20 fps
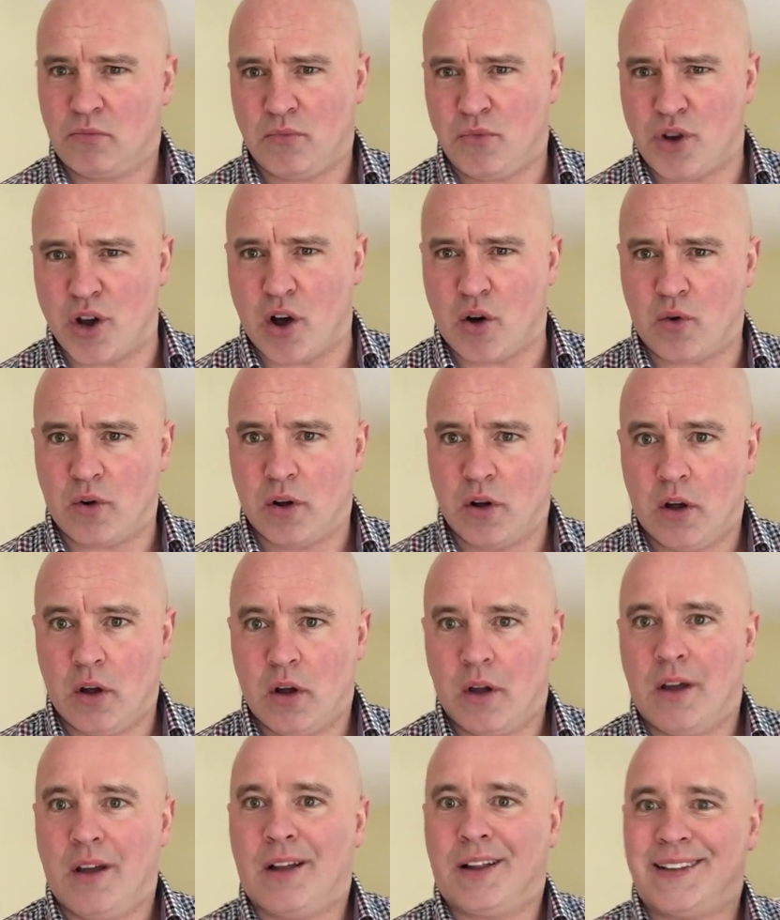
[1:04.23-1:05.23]
No.
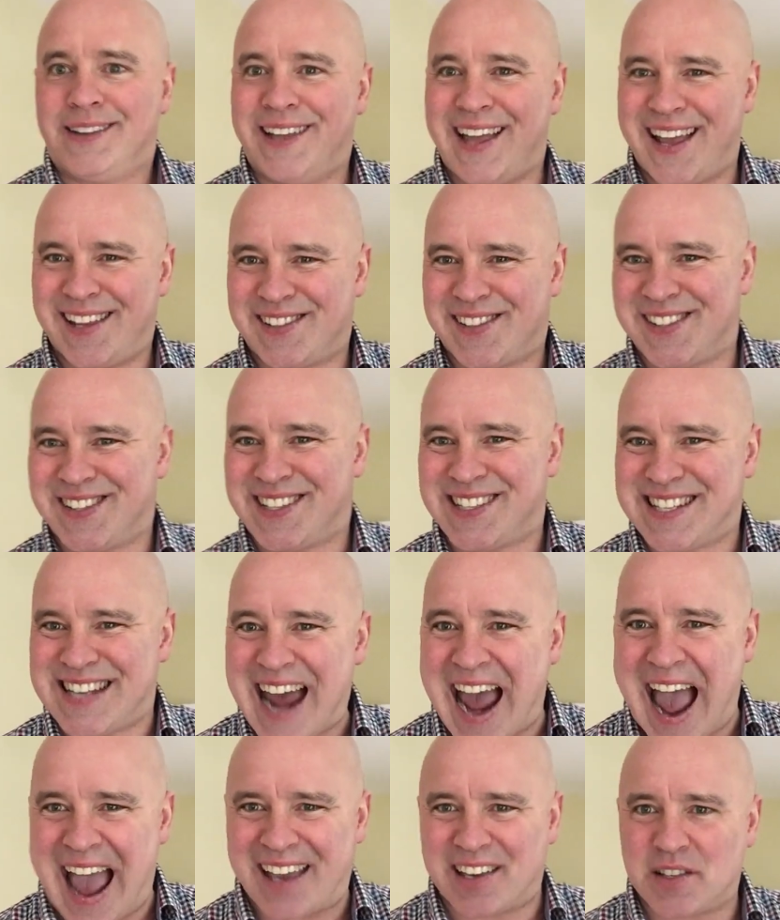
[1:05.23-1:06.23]
Let's
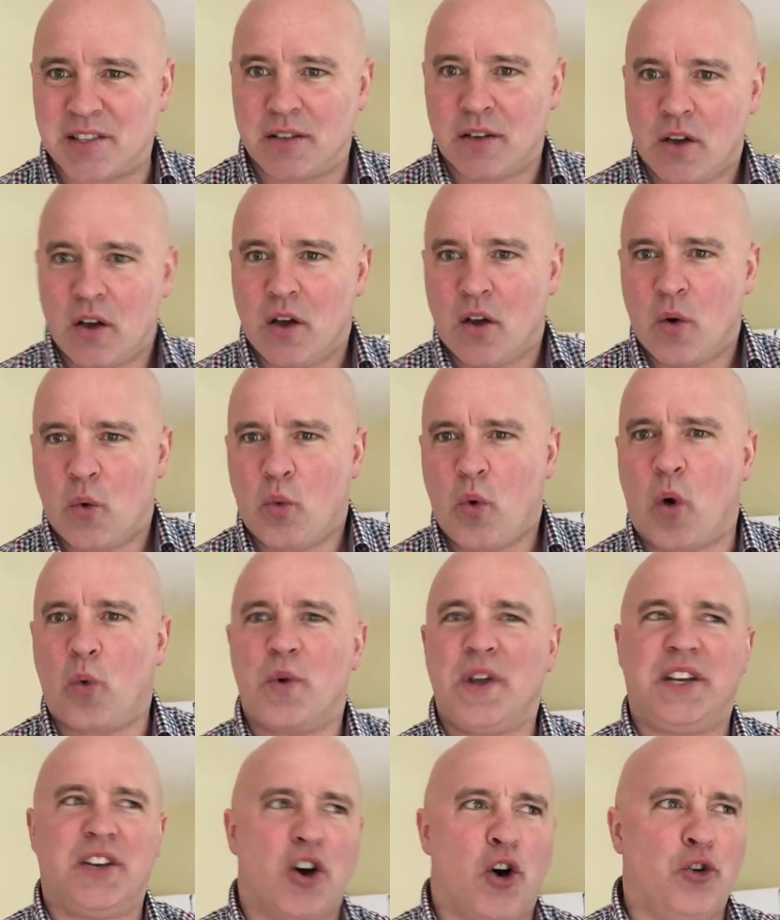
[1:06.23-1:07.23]
tax what
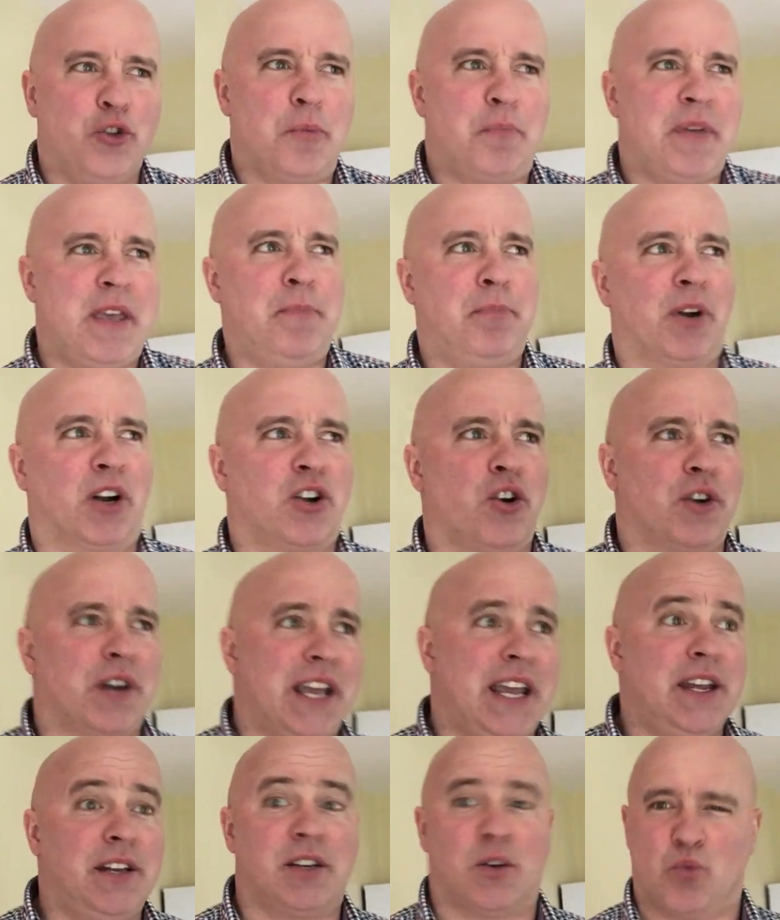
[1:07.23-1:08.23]
we know the people are going
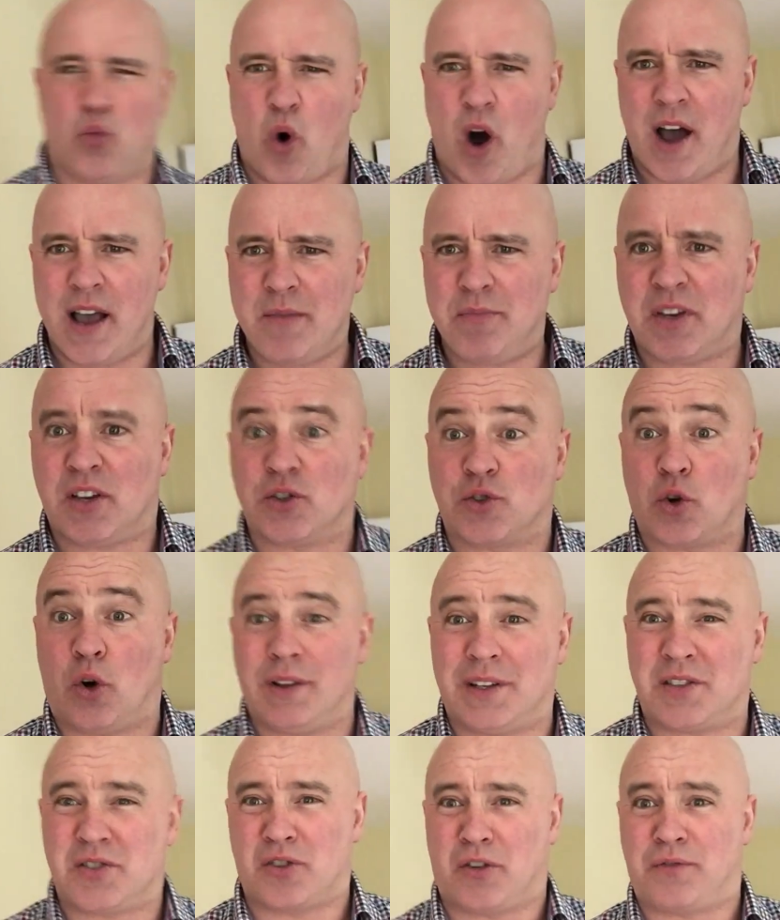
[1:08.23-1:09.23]
to eat. And why? Because
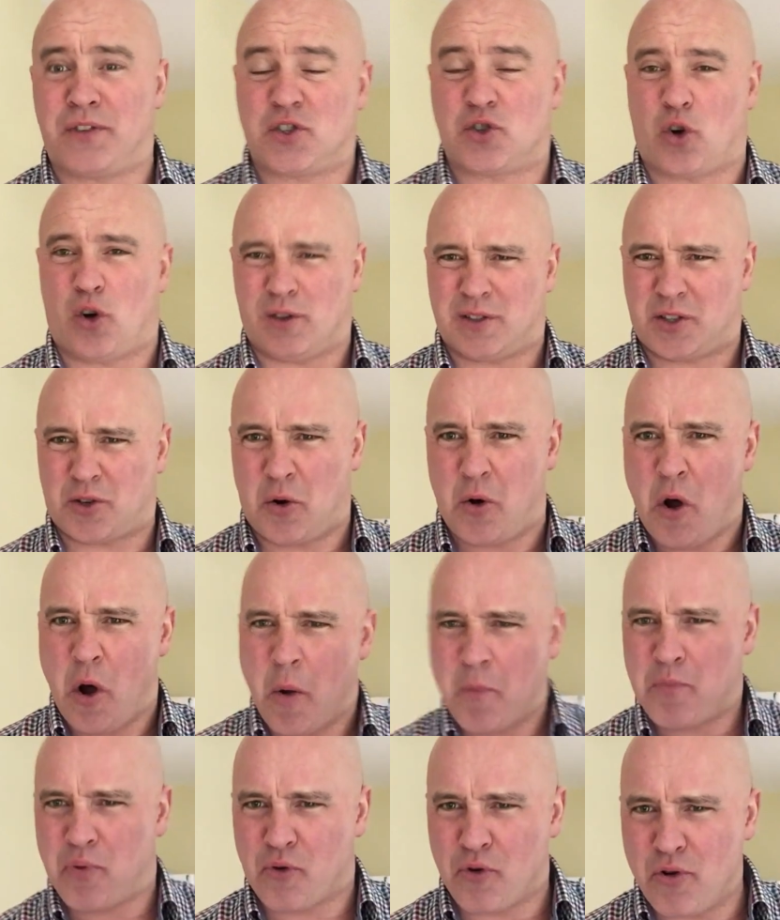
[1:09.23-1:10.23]
all this stuff is also
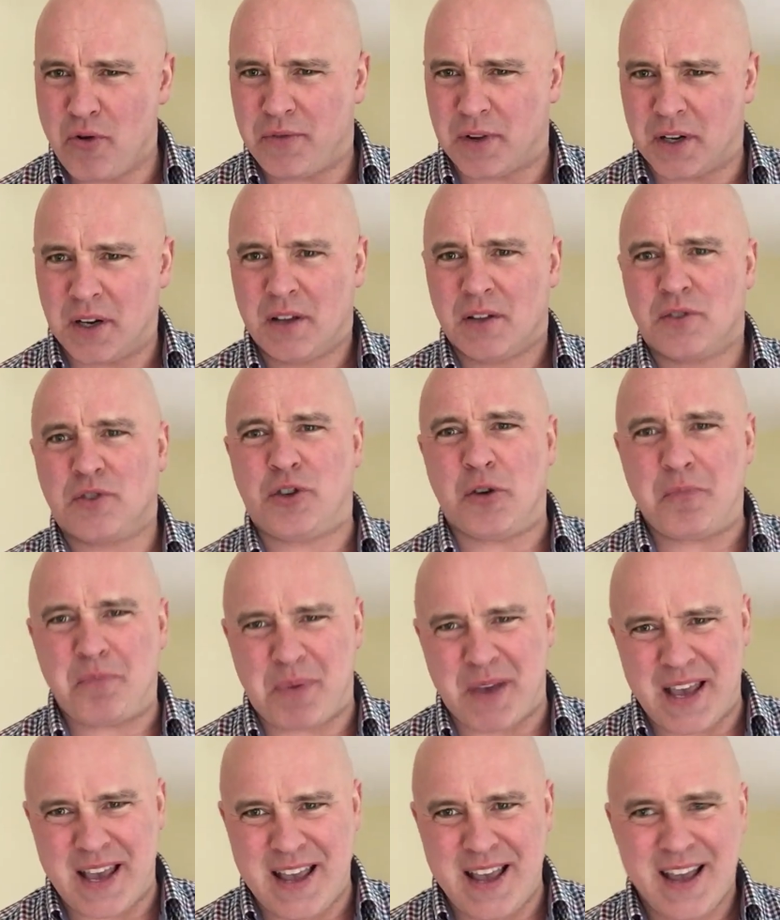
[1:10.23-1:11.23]
proven to
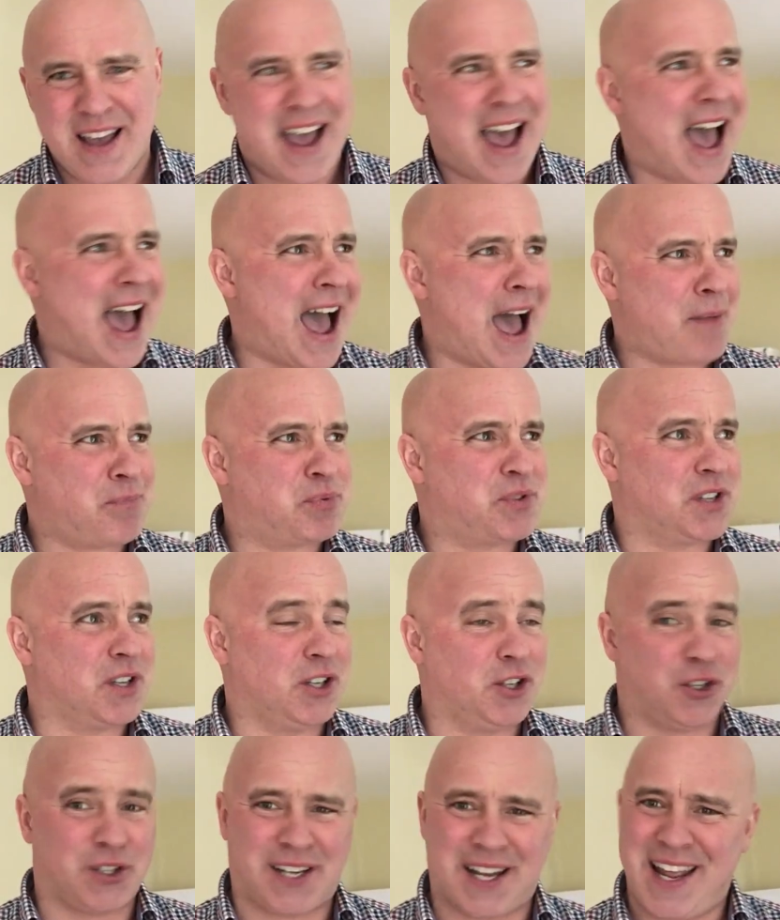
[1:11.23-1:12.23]
be
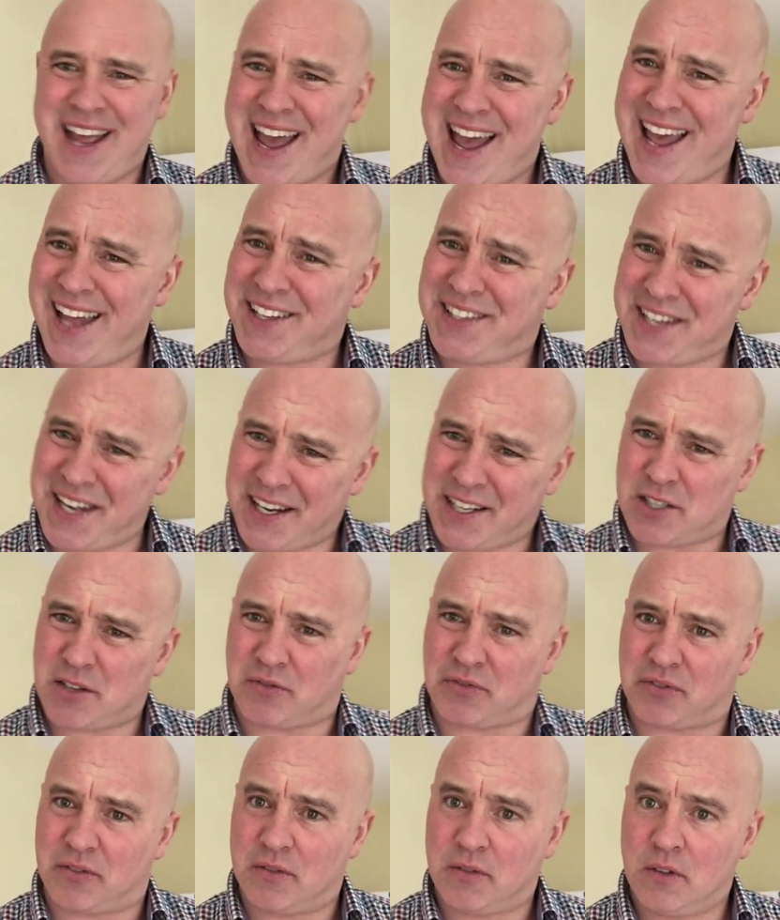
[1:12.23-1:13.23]
absolutely
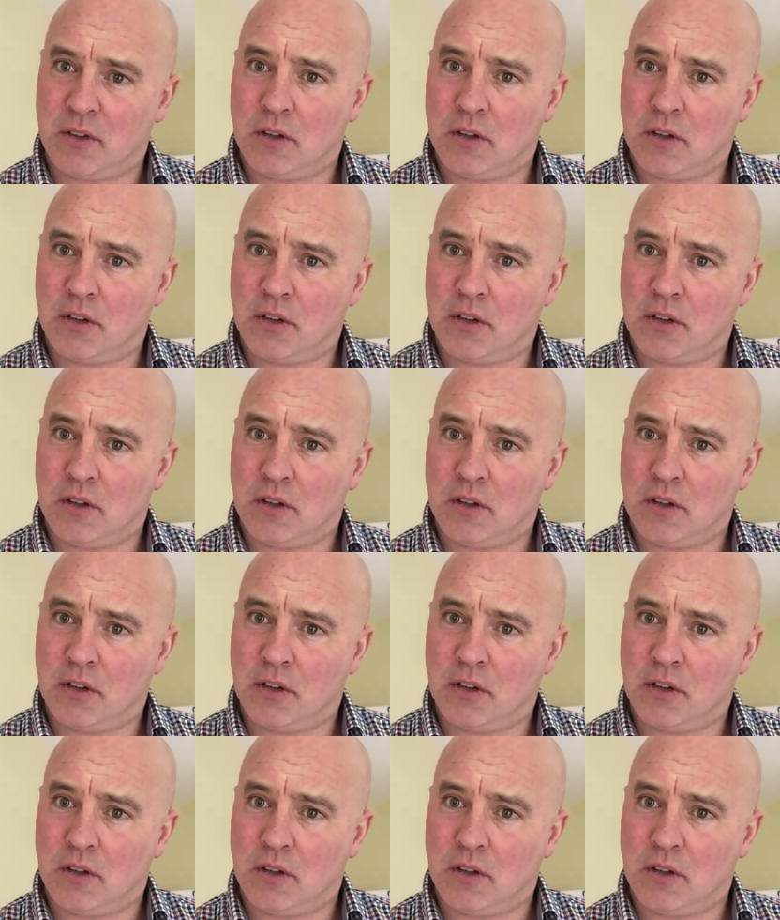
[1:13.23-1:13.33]
addictive.